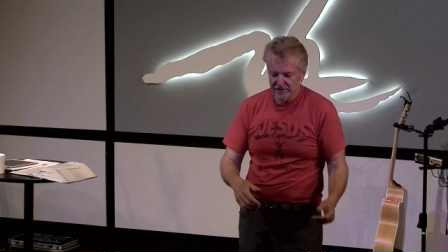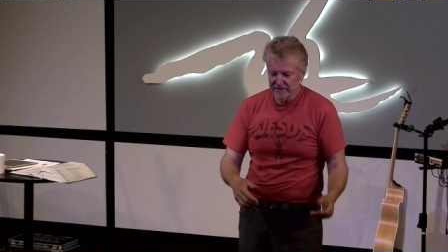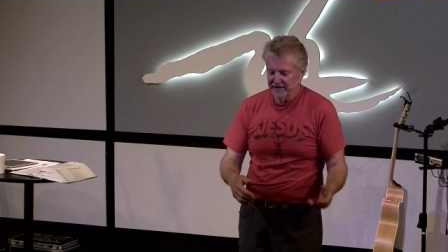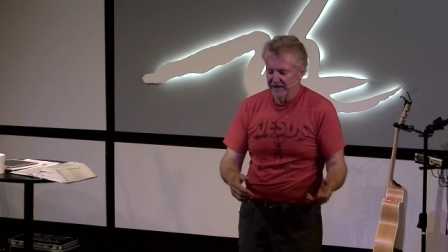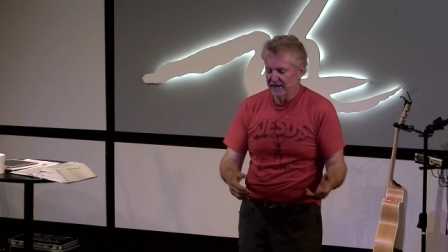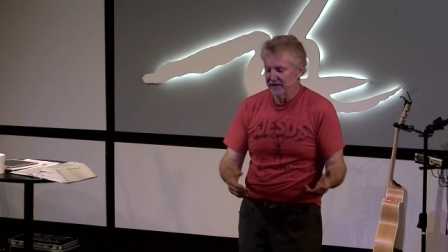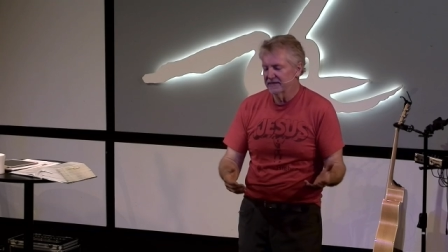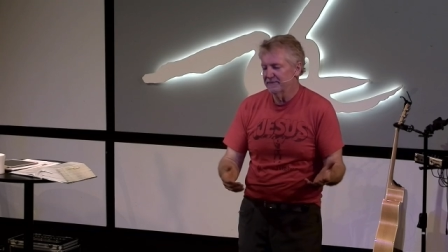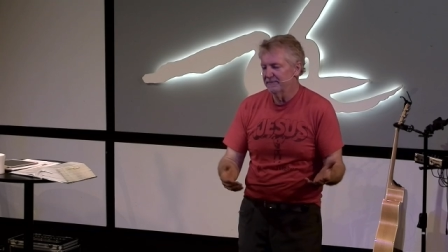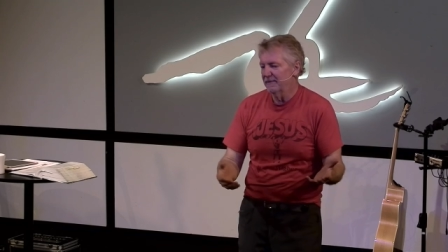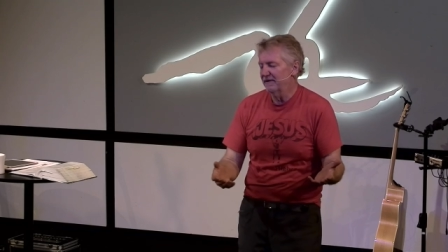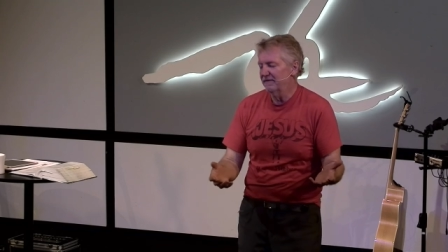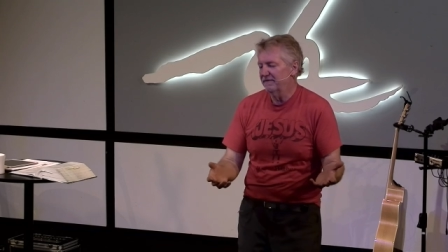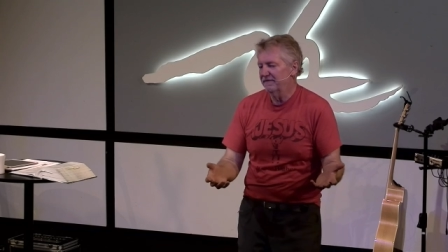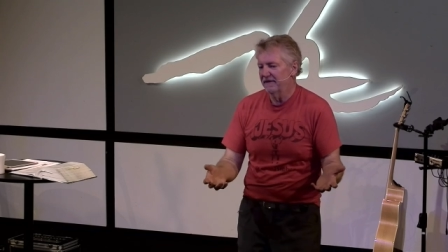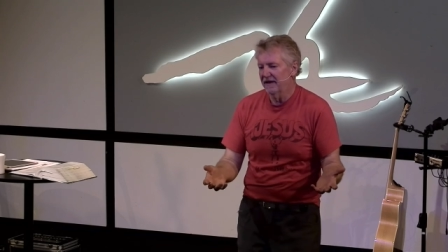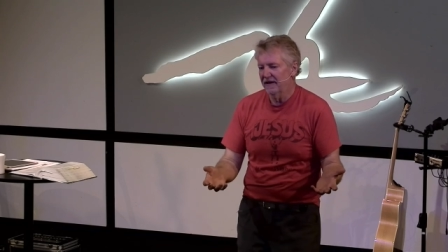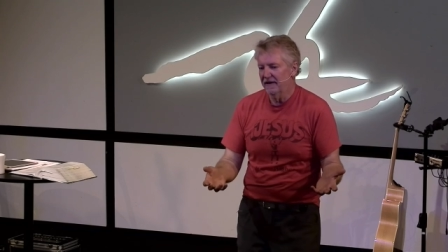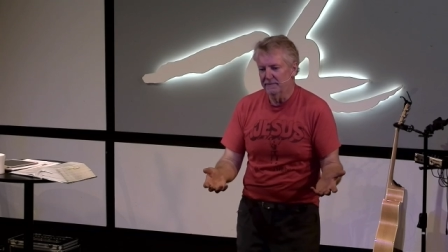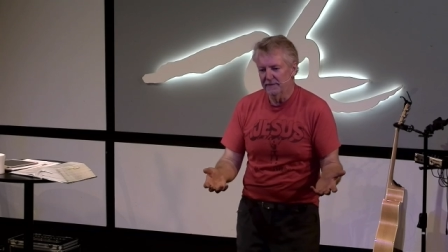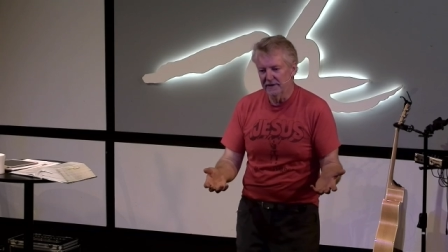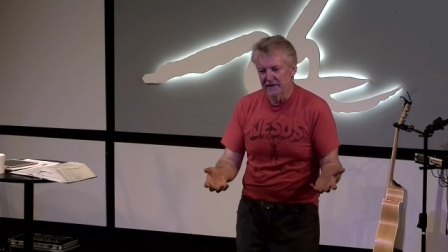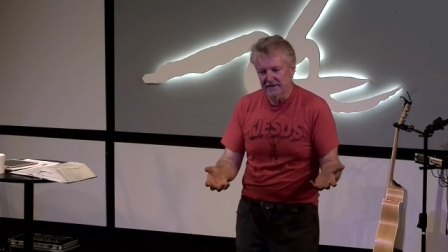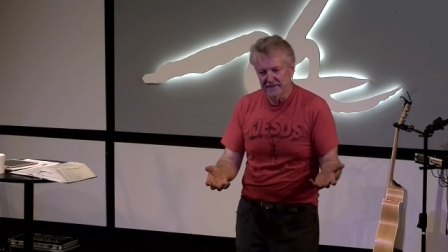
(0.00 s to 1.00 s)
It takes about
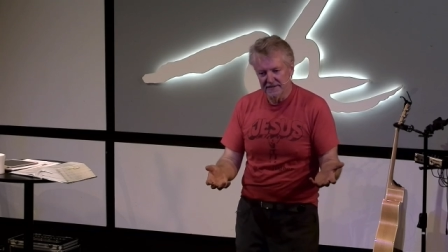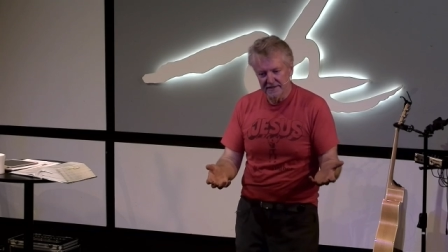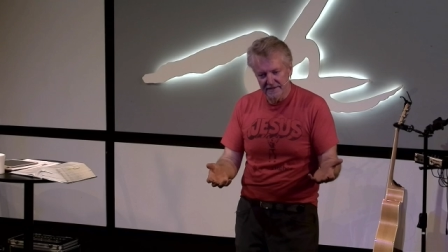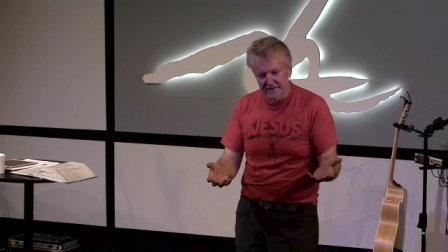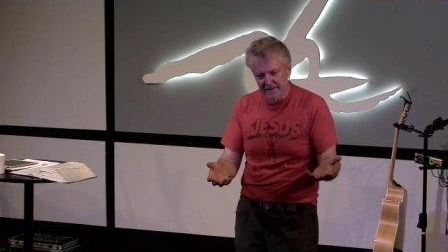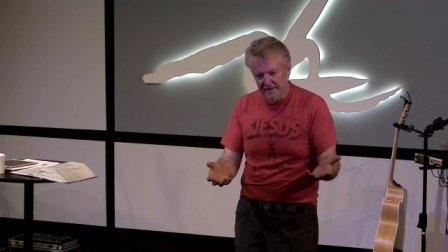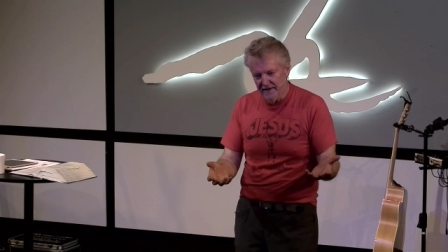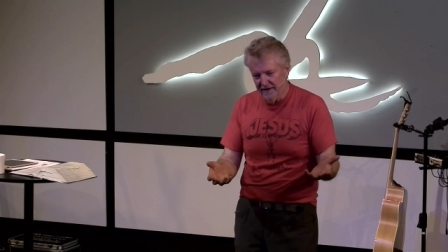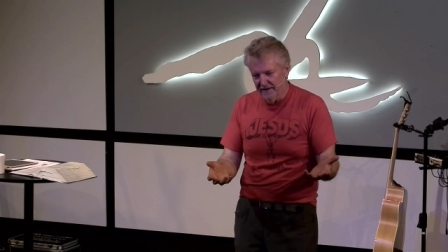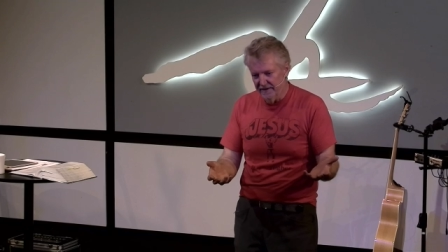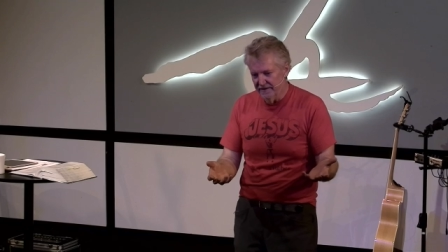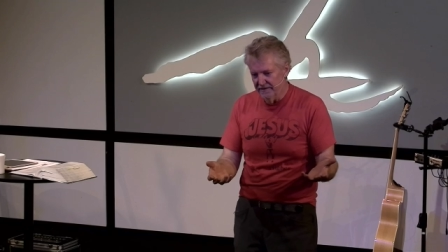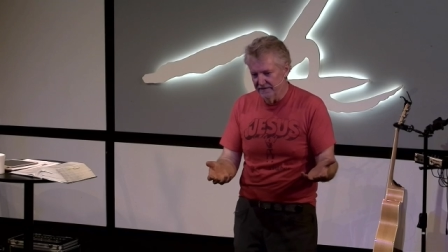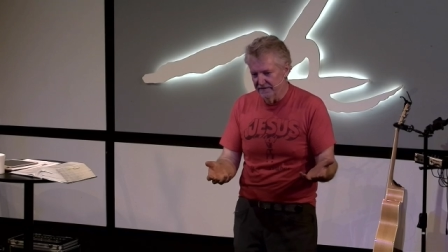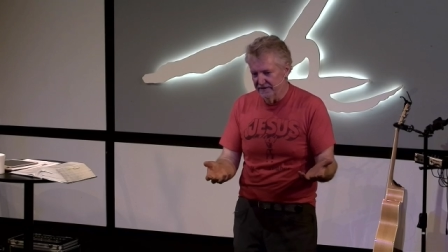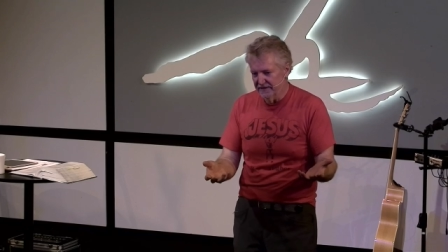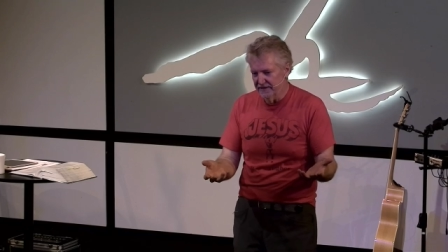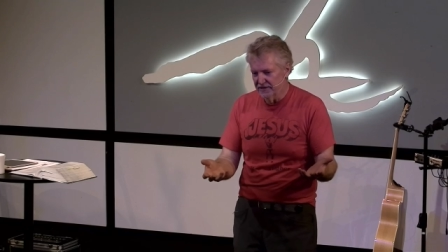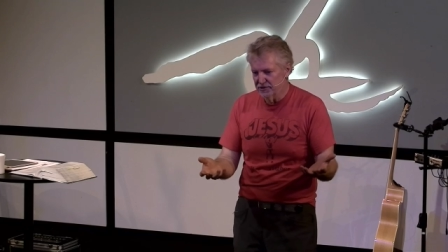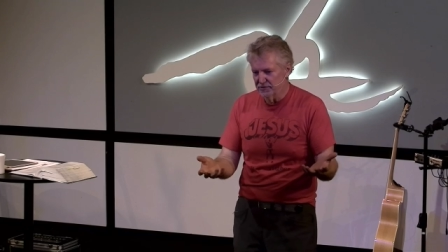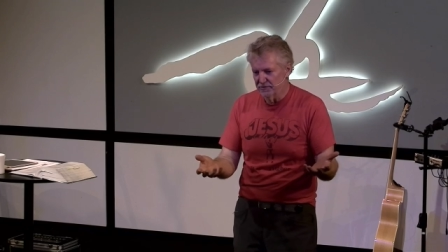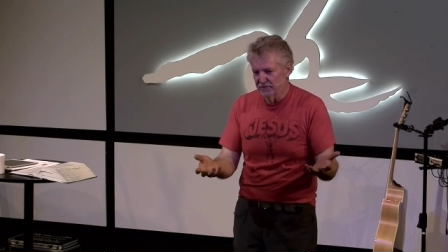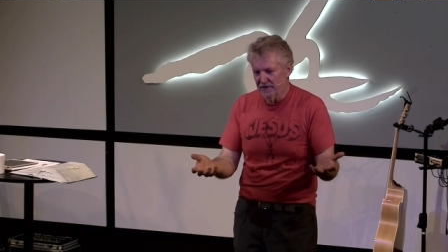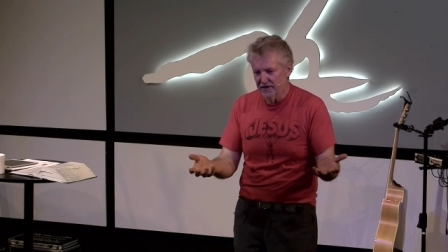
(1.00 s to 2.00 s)
five minutes to undo a
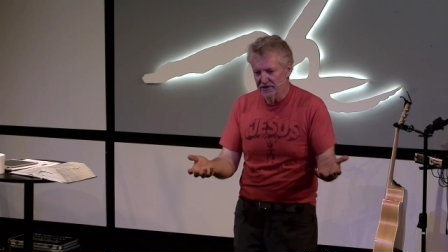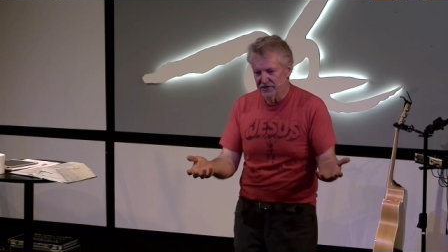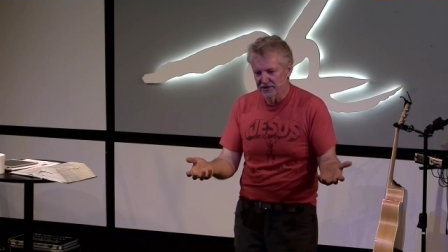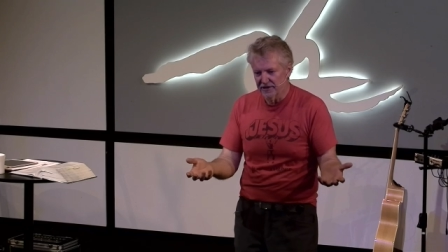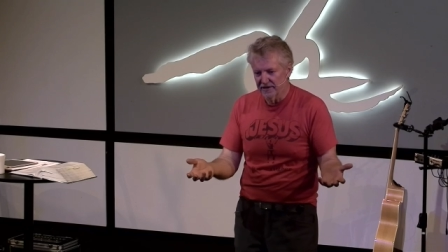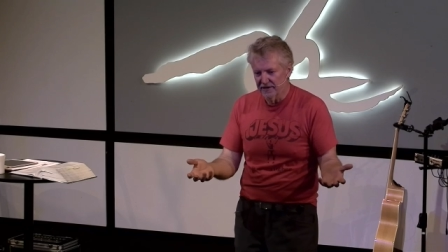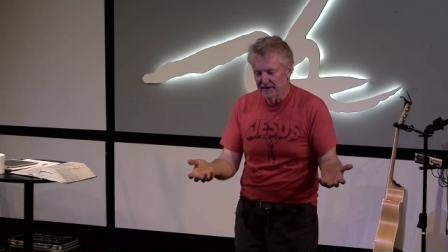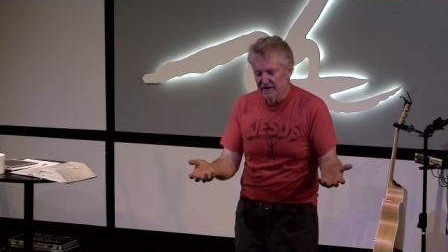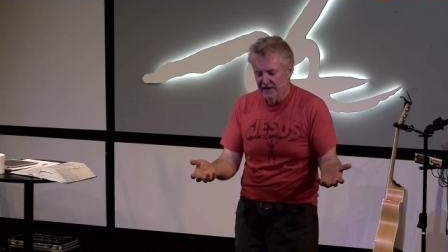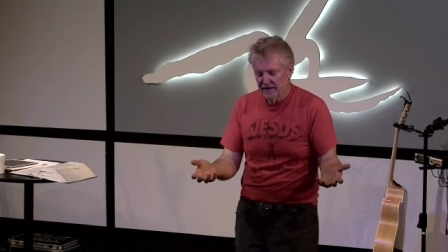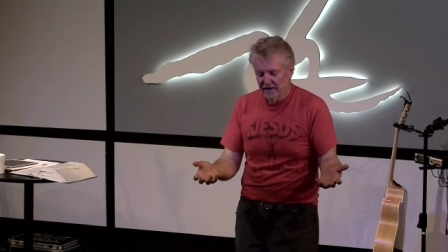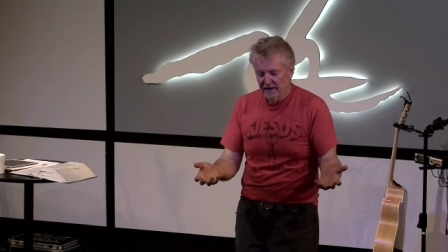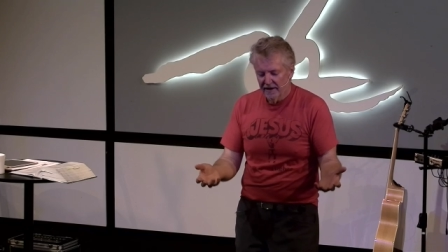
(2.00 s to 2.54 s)
dishwasher.